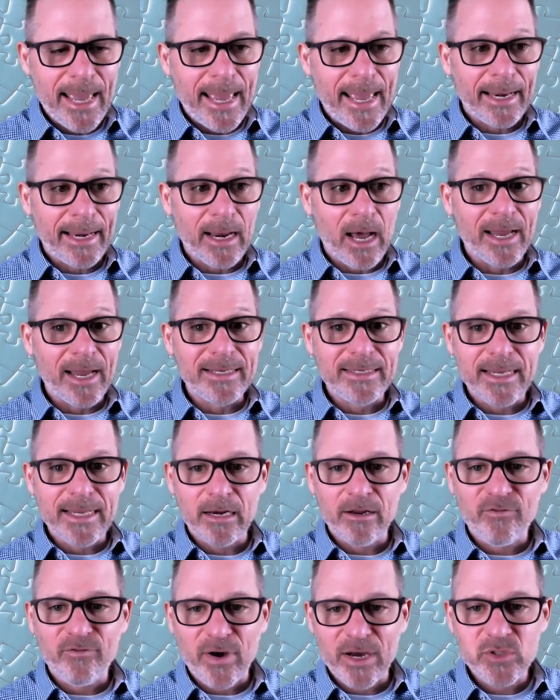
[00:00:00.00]
It
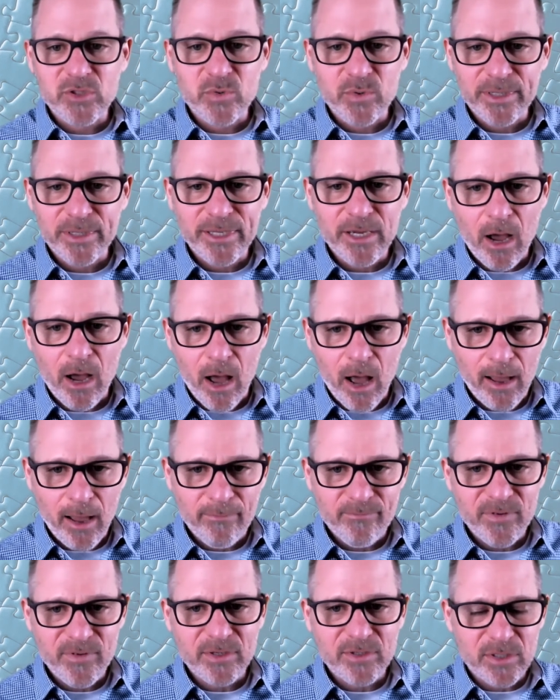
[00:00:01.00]
identifies really
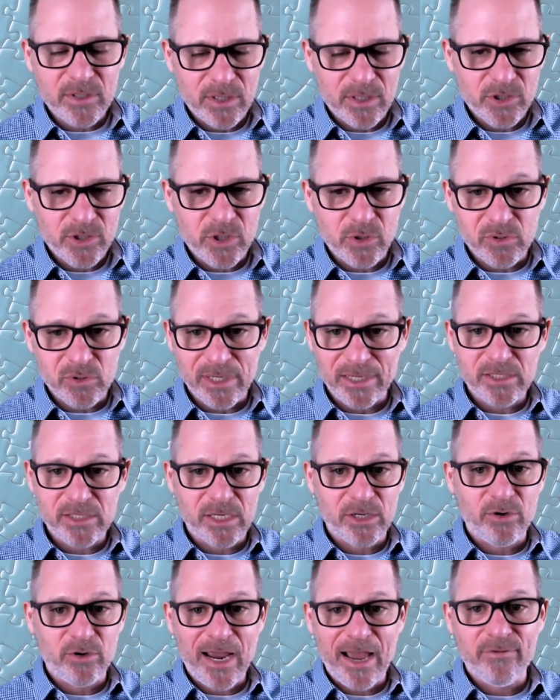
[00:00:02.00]
obvious issues. Let's
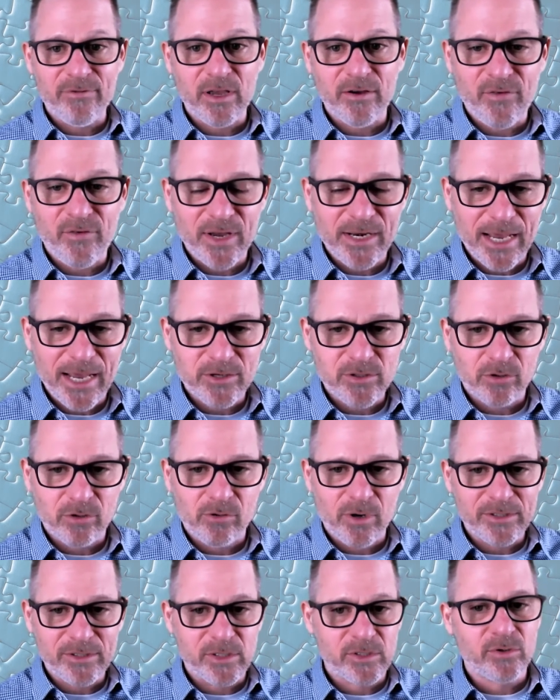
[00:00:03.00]
say you're having a financial
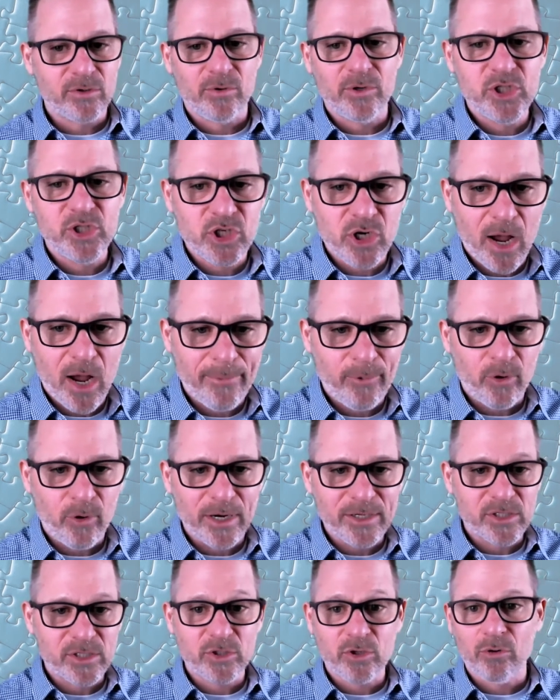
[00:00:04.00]
crisis or a job
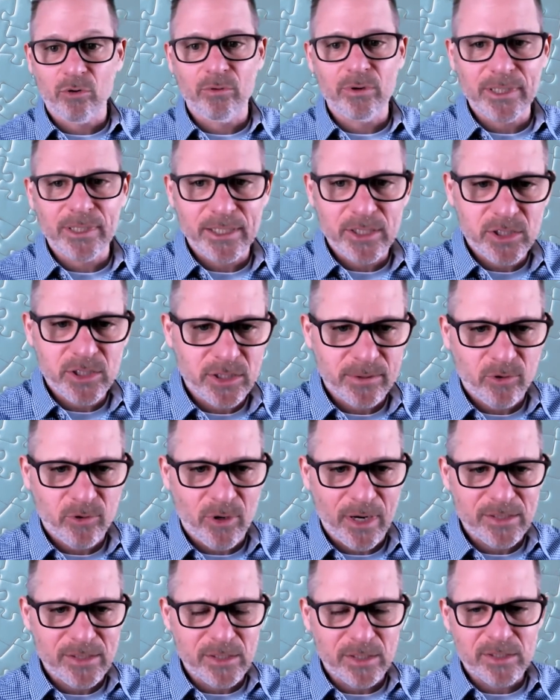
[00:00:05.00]
crisis or a relationship
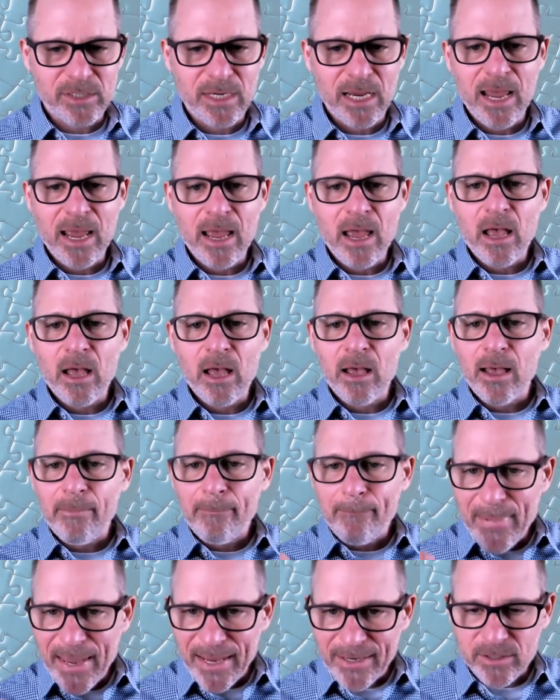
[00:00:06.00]
crisis.
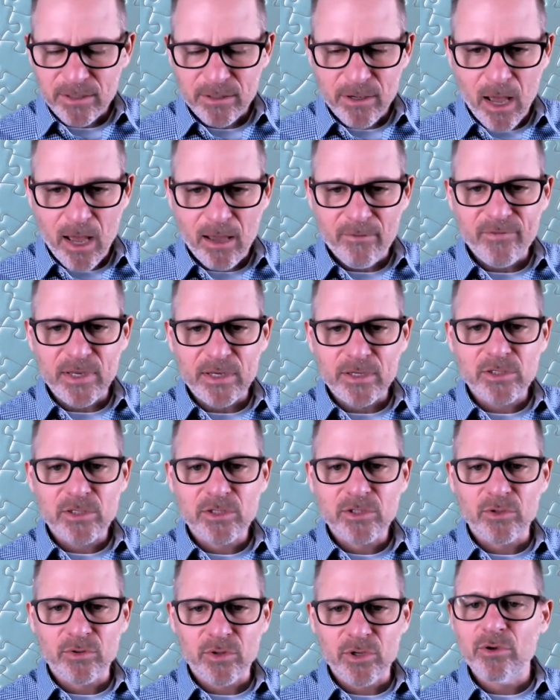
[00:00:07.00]
Makes it obvious
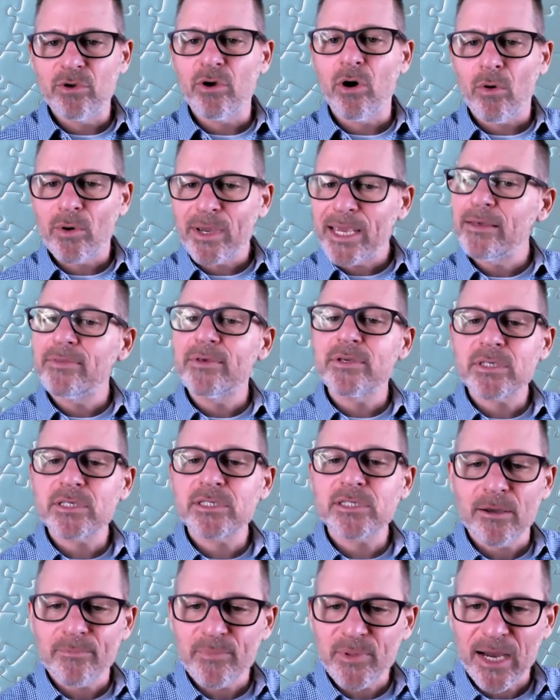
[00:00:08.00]
so that you go, okay, this
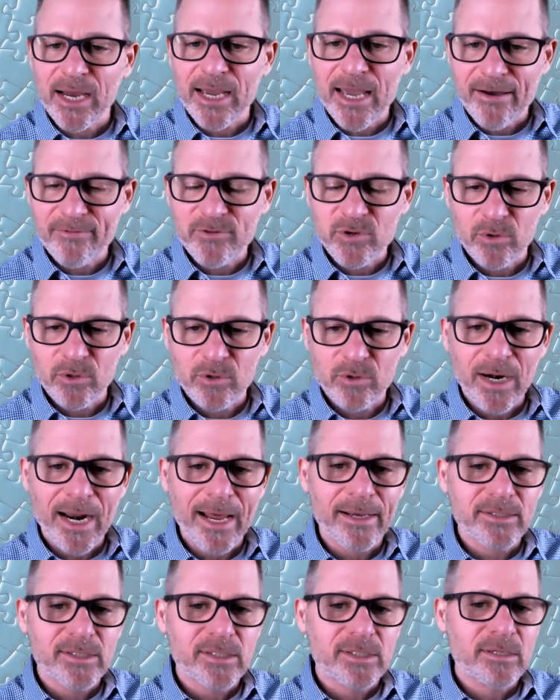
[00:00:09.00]
is something I have to
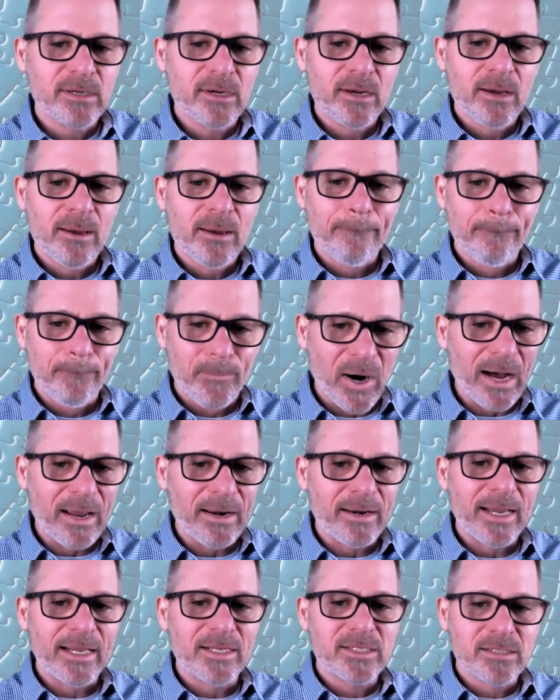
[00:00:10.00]
address,
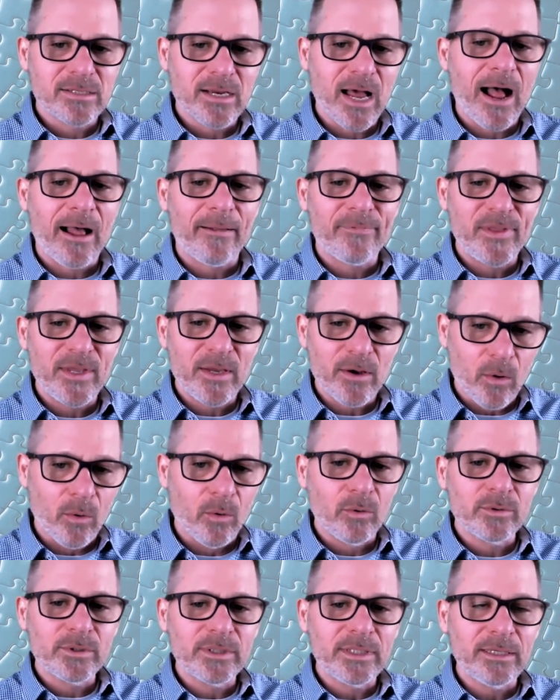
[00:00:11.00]
but it's not the
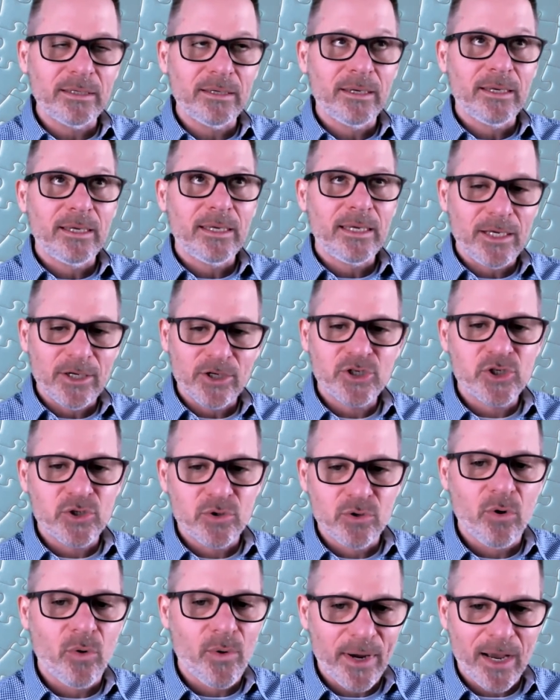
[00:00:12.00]
only
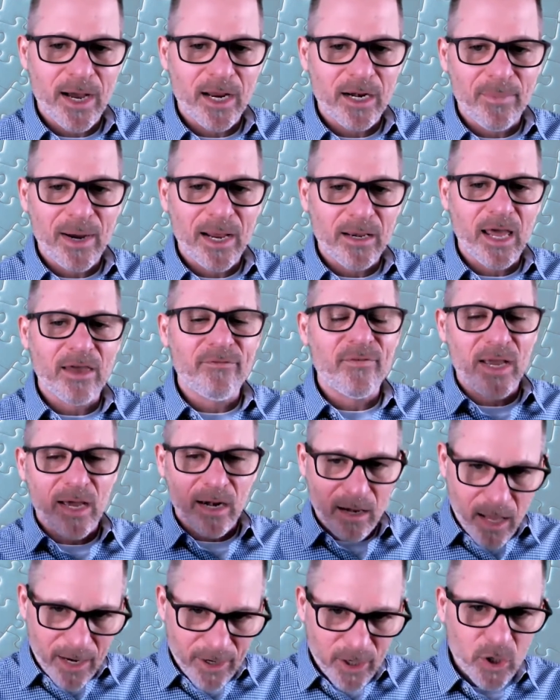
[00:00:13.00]
issue going on in my life. I
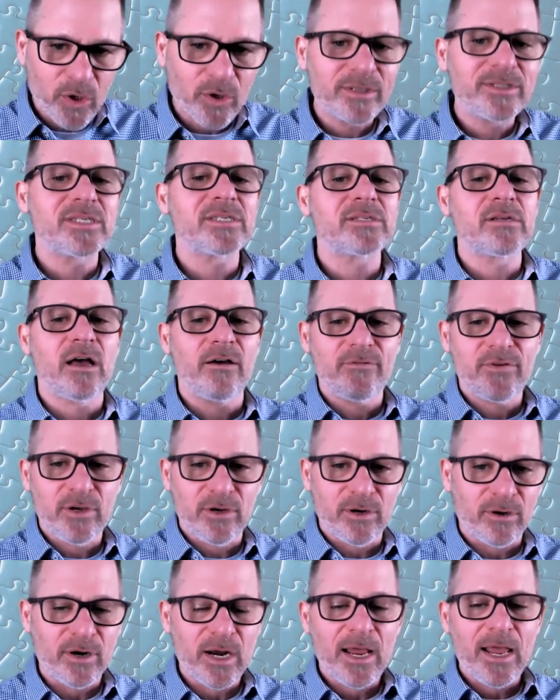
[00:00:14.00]
got a lot of good stuff
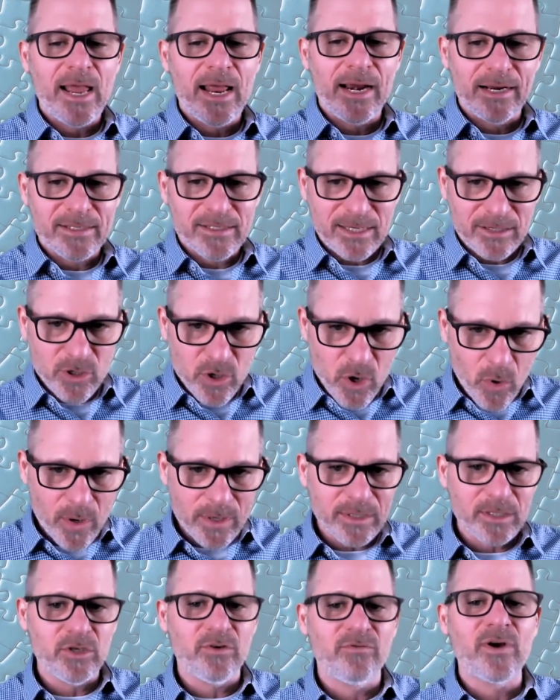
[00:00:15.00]
here. And it's
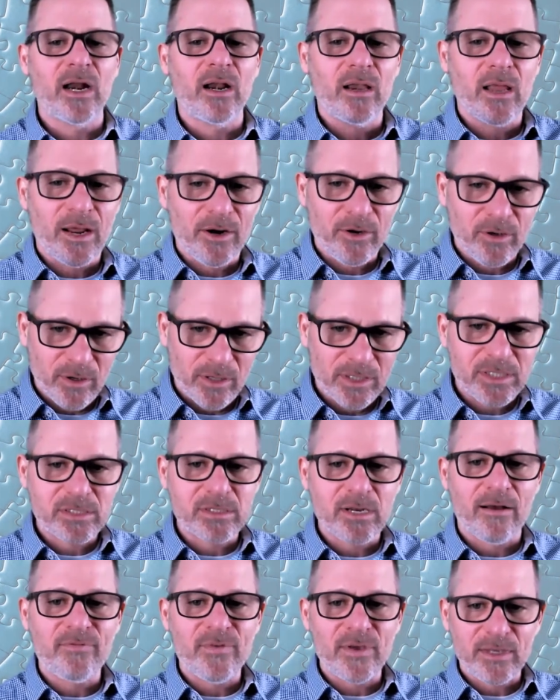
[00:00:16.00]
knowing that you've got a lot of good
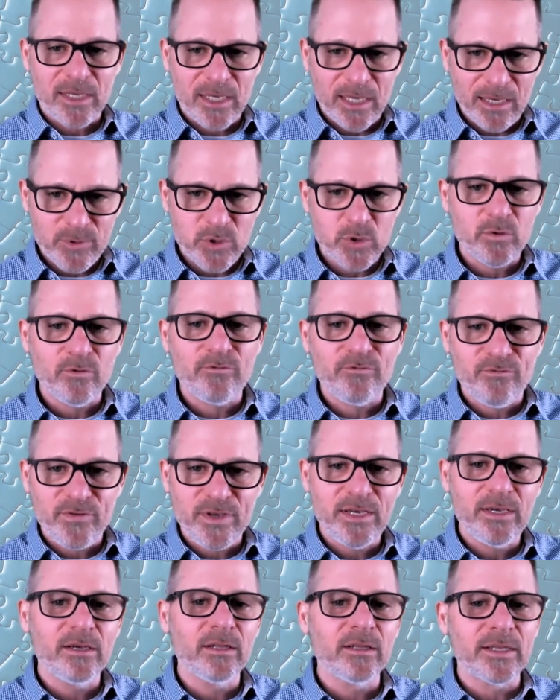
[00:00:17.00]
stuff that keeps you
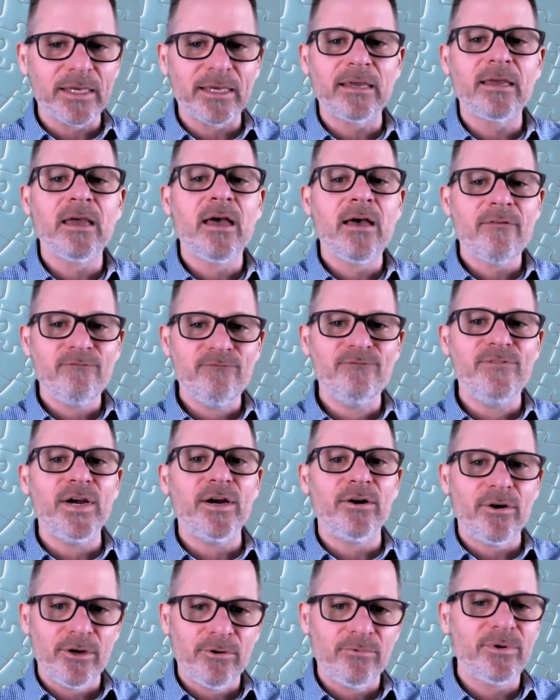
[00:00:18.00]
feeling
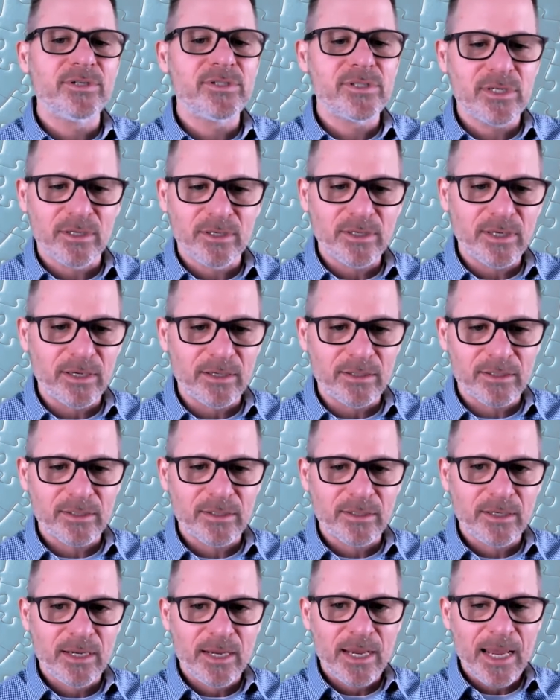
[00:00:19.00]
very resilient.
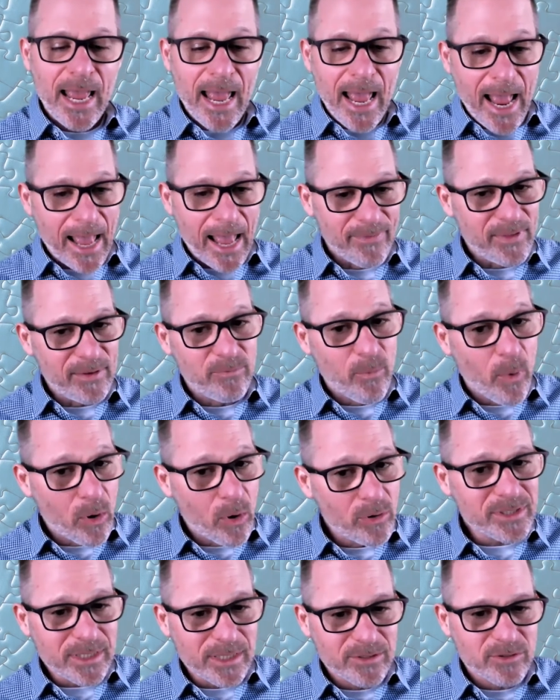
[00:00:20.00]
And the
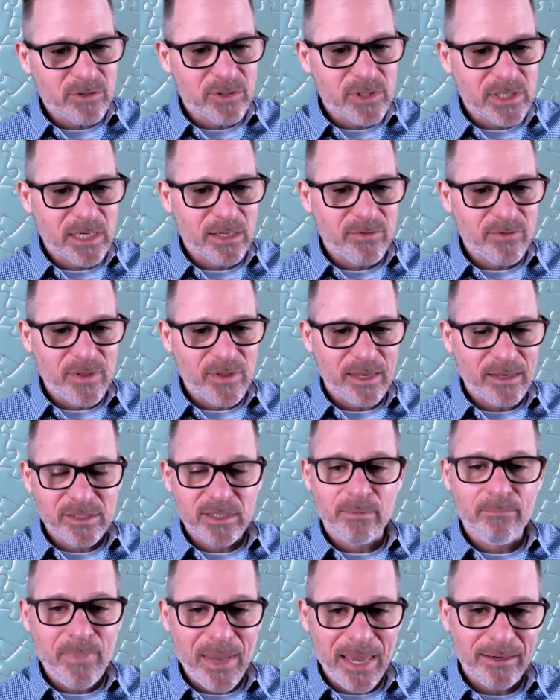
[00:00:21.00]
most interesting thing is
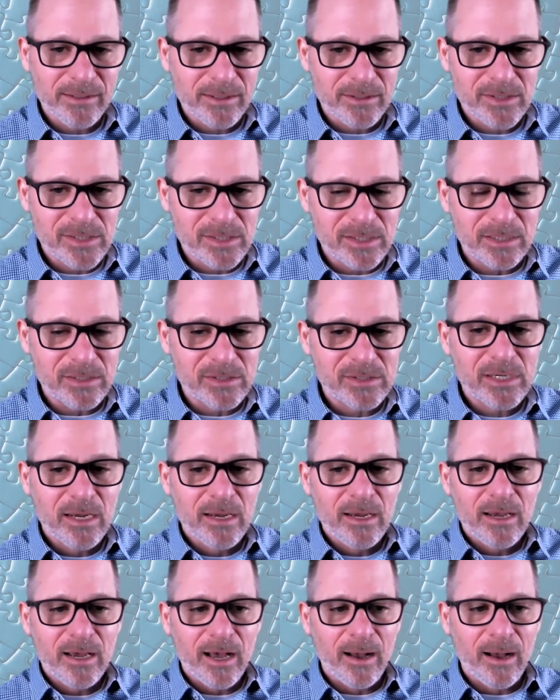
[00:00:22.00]
dependencies.
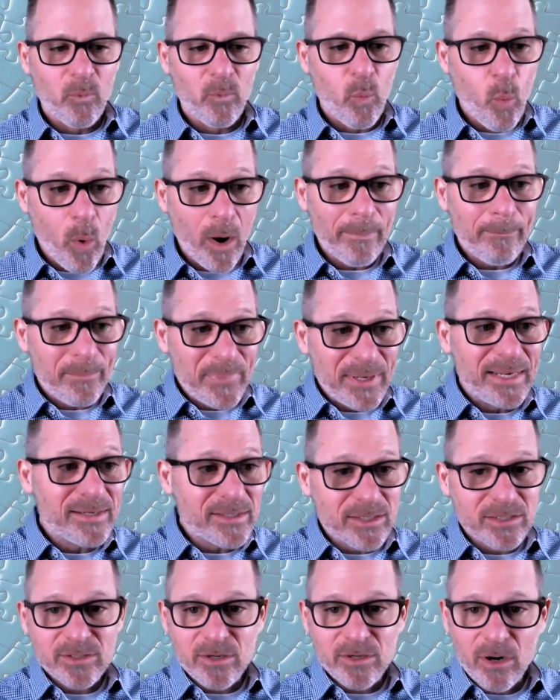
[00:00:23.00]
What pieces